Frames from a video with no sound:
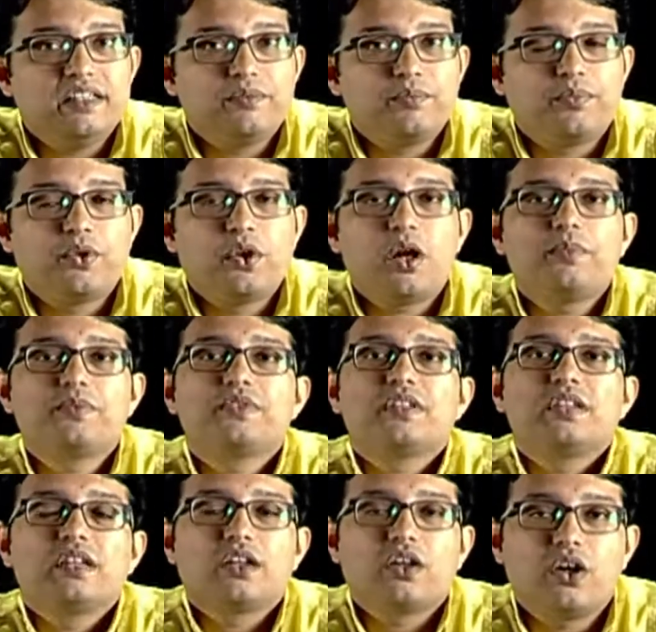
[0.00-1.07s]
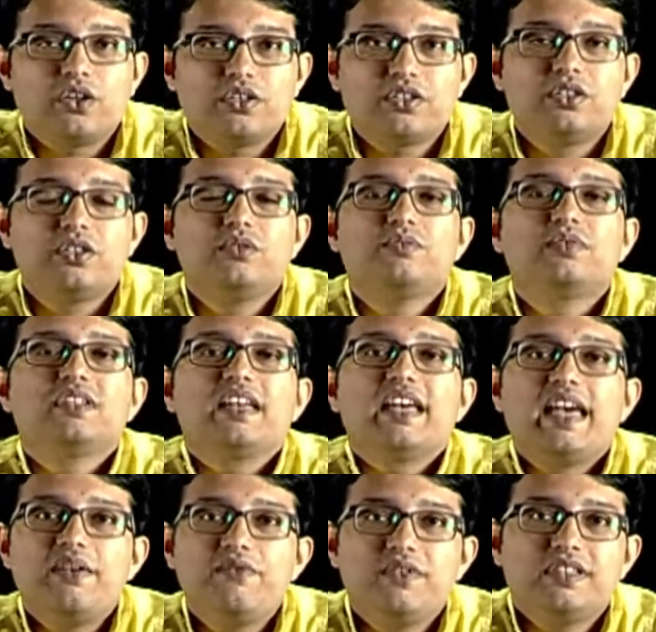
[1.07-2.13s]
props, costumes,
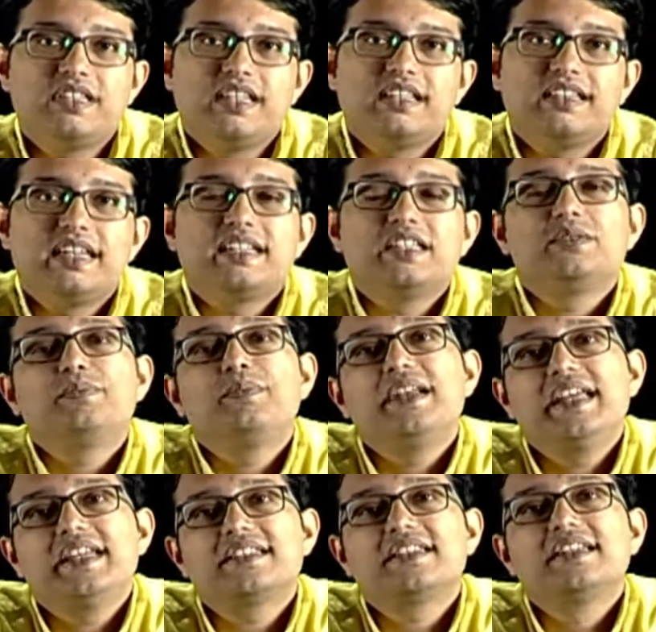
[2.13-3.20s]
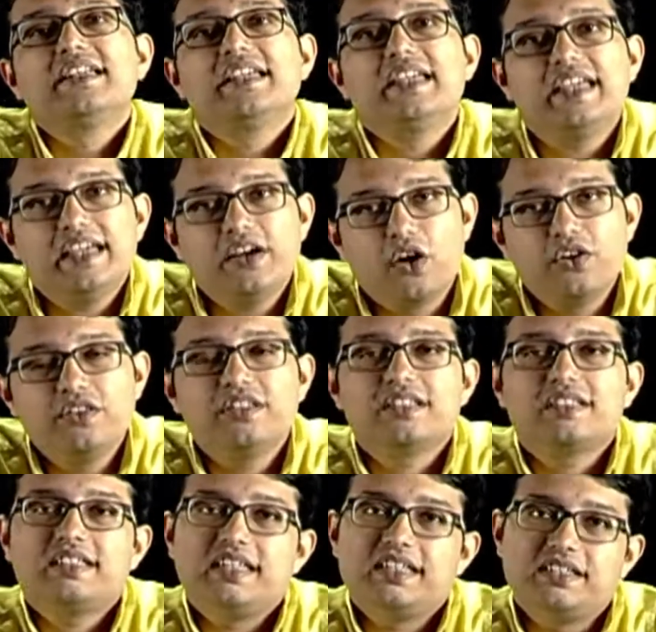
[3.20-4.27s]
everything that is placed on the
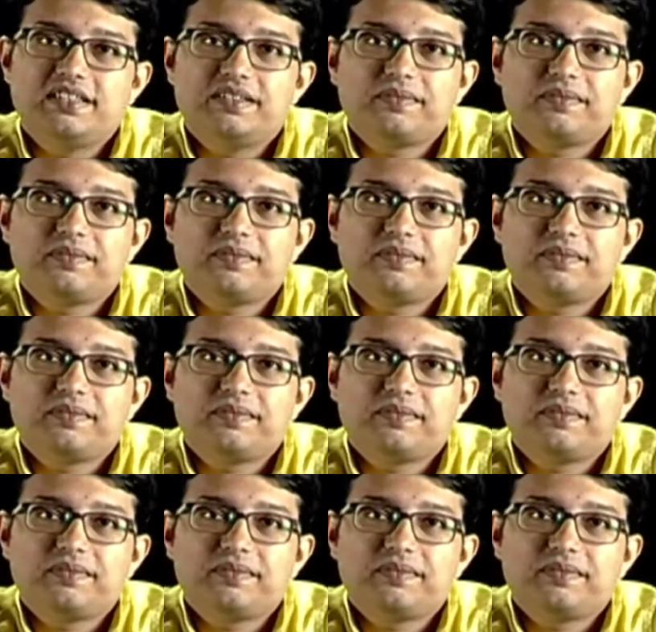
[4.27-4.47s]
stage.